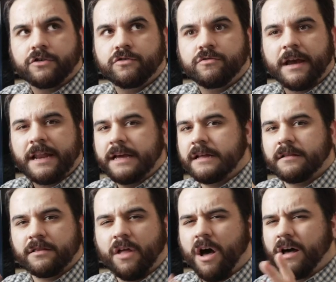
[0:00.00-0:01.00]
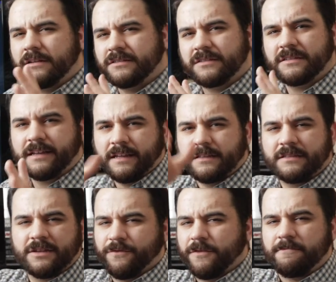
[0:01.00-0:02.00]
you getting lost in
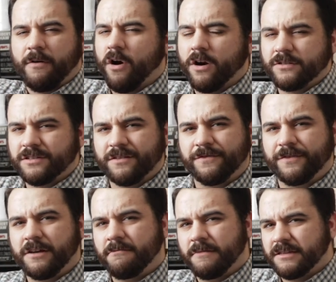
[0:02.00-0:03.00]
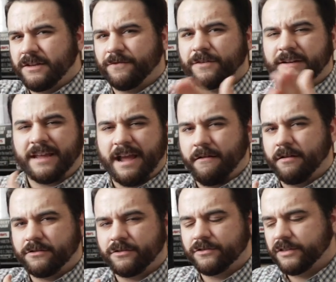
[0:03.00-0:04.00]
different parts of the film and different
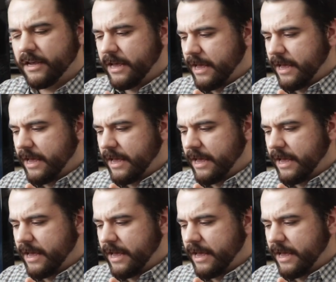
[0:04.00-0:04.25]
characters.